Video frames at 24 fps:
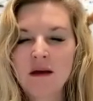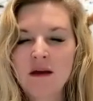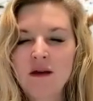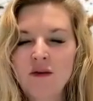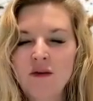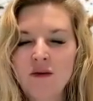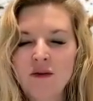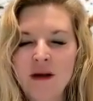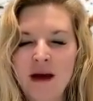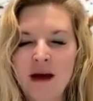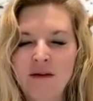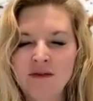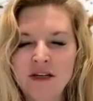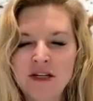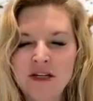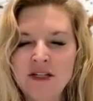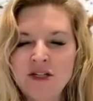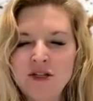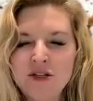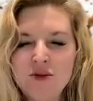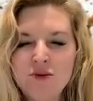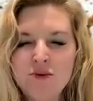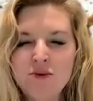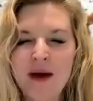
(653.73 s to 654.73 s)
You don't have to
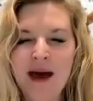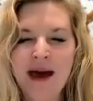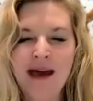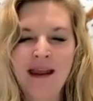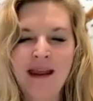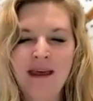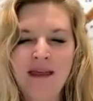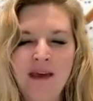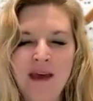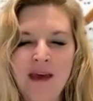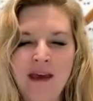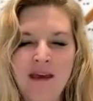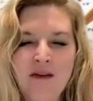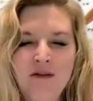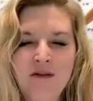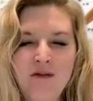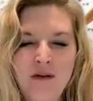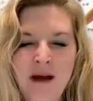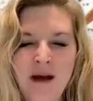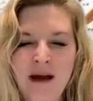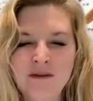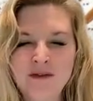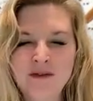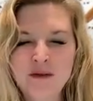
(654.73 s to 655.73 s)
do anything. You
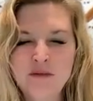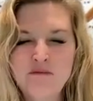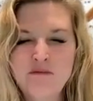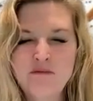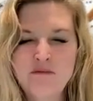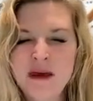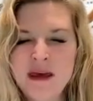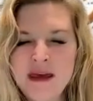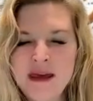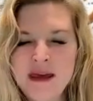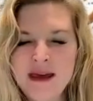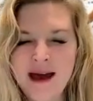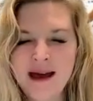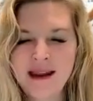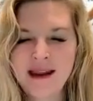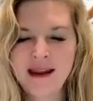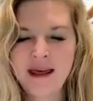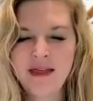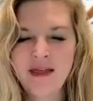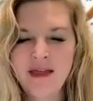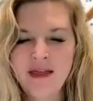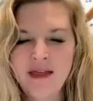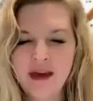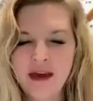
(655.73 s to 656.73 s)
don't have to be
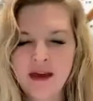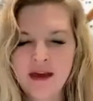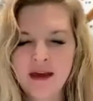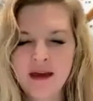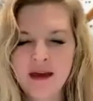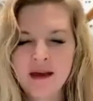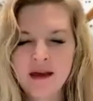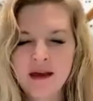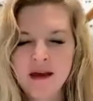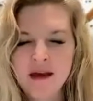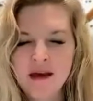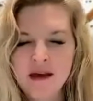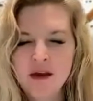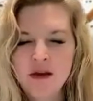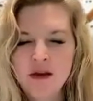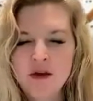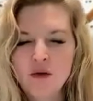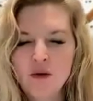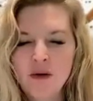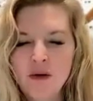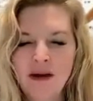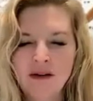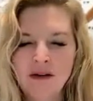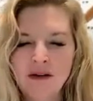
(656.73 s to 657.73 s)
anything.
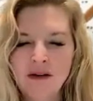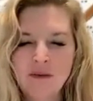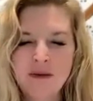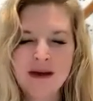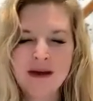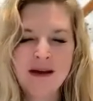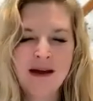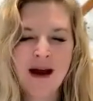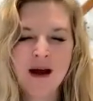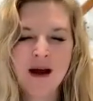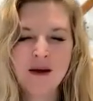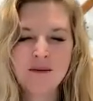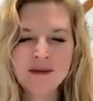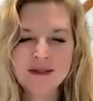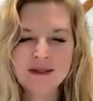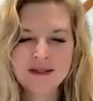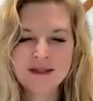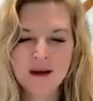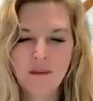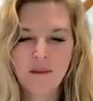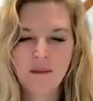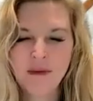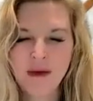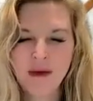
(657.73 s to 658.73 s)
You don't have to become
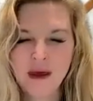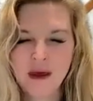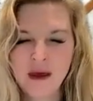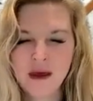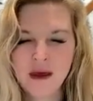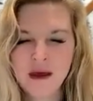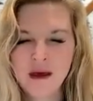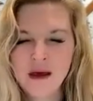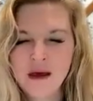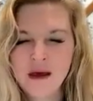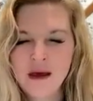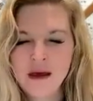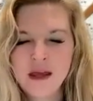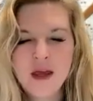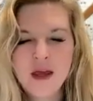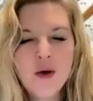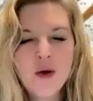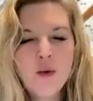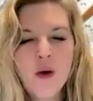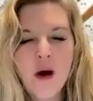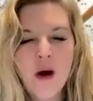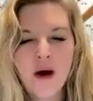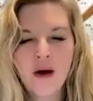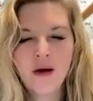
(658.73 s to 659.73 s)
something.
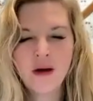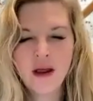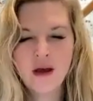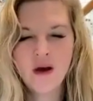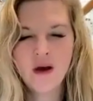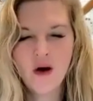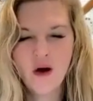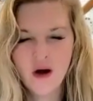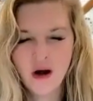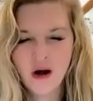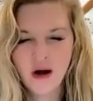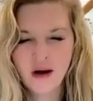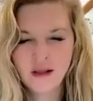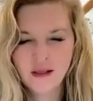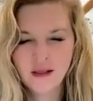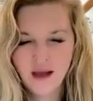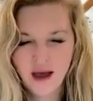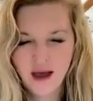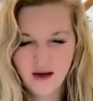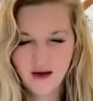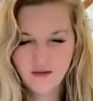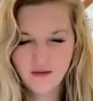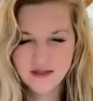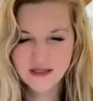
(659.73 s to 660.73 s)
You already are
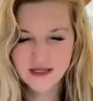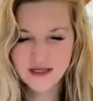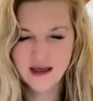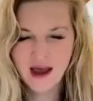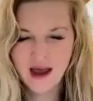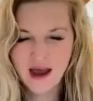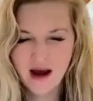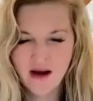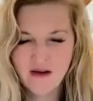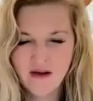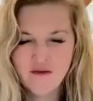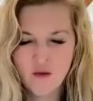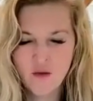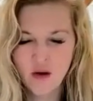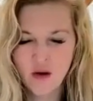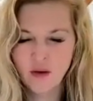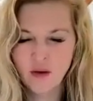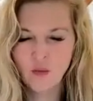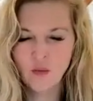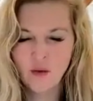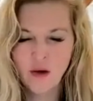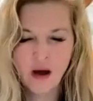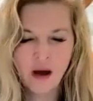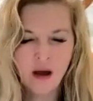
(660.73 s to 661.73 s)
loved and cared for
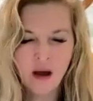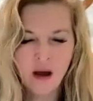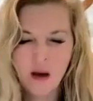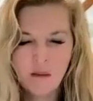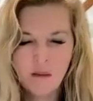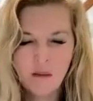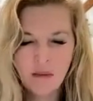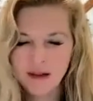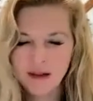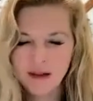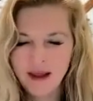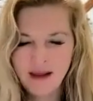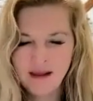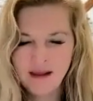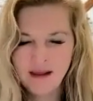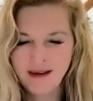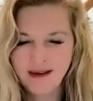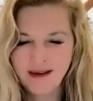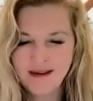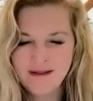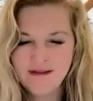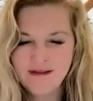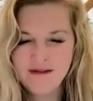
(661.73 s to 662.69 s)
completely.